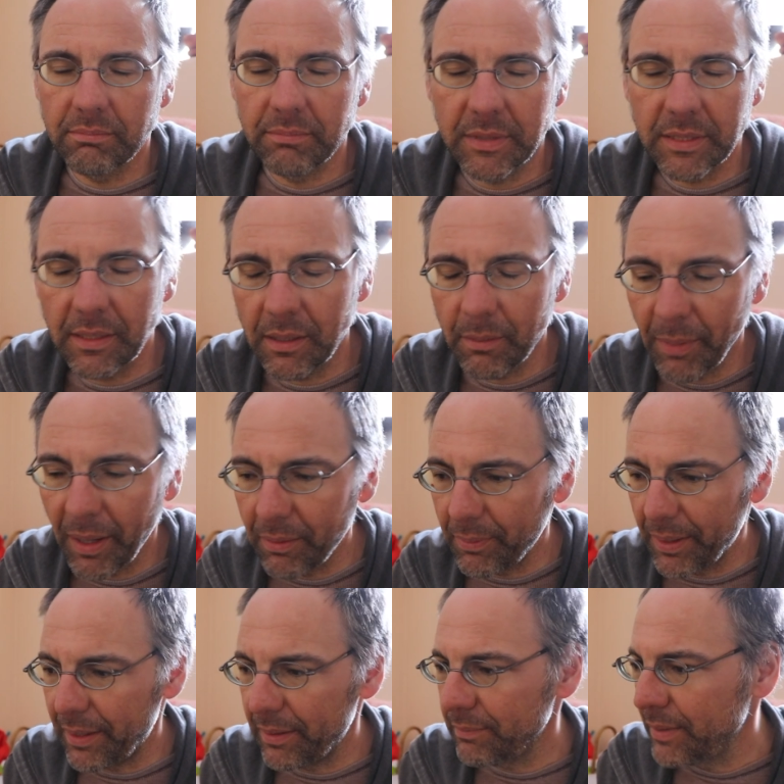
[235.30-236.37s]
send it my
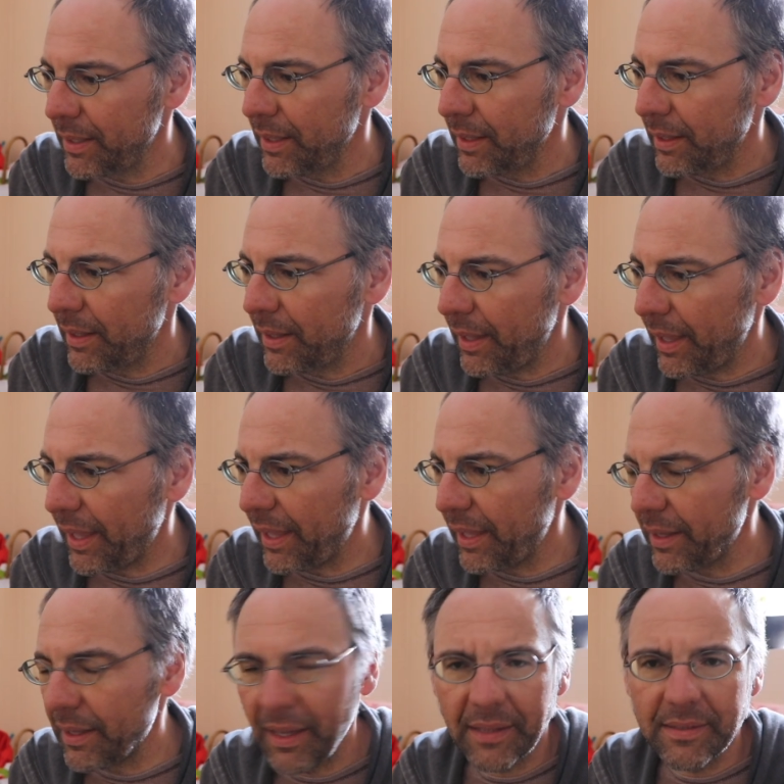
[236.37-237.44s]
way
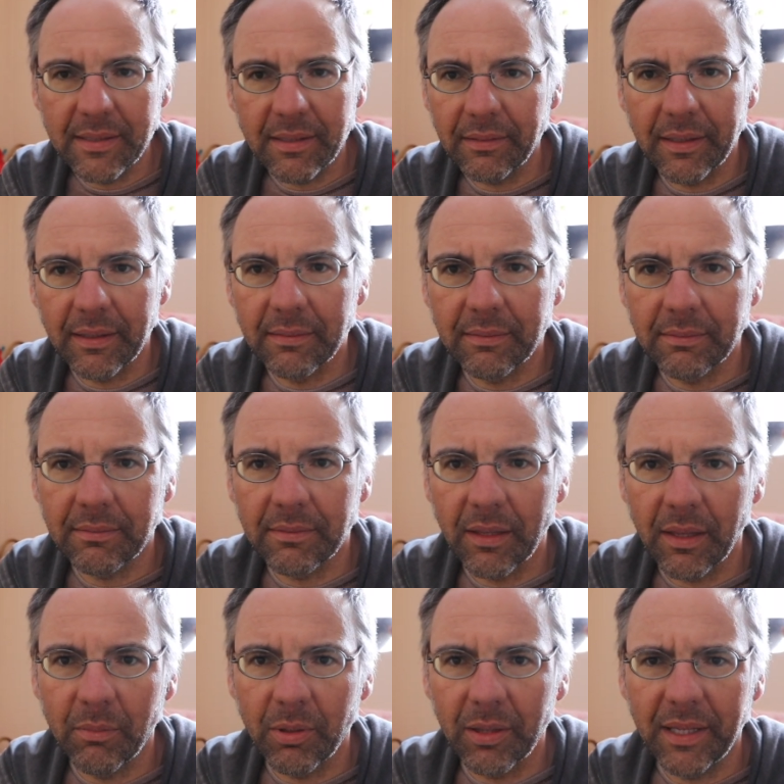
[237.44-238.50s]
and I still didn't
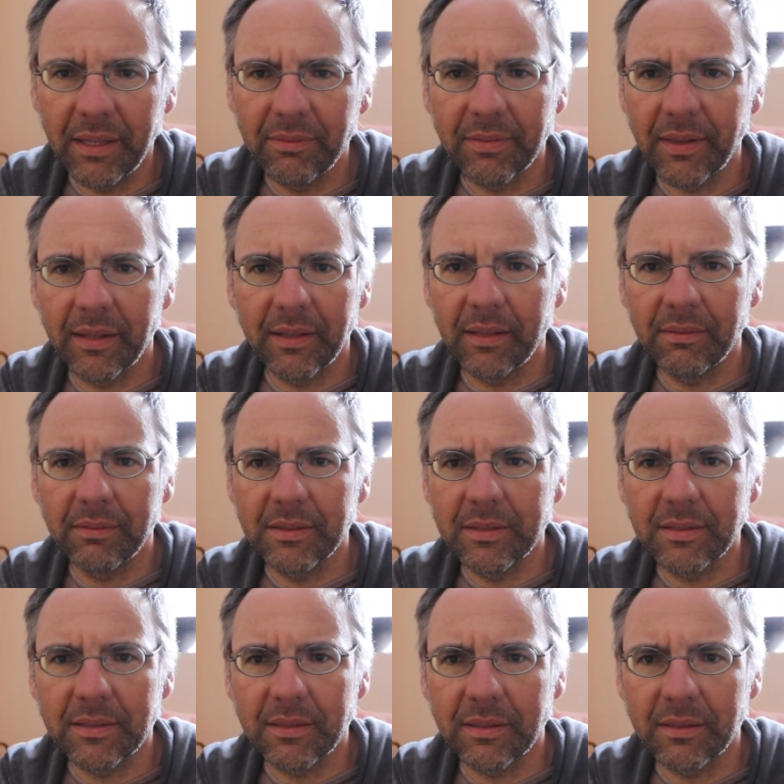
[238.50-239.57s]
really believe that it
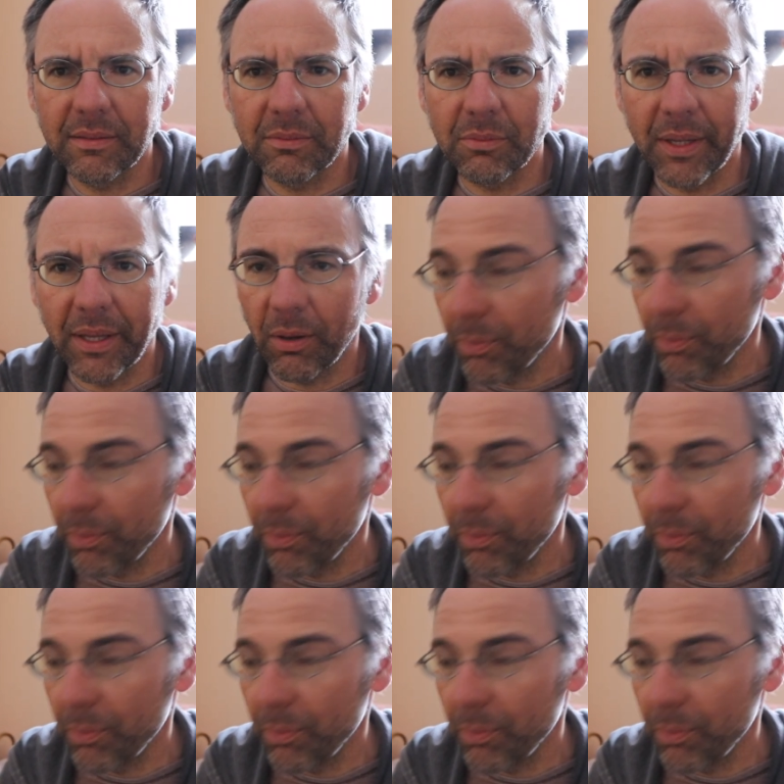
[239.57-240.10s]
was uh, real,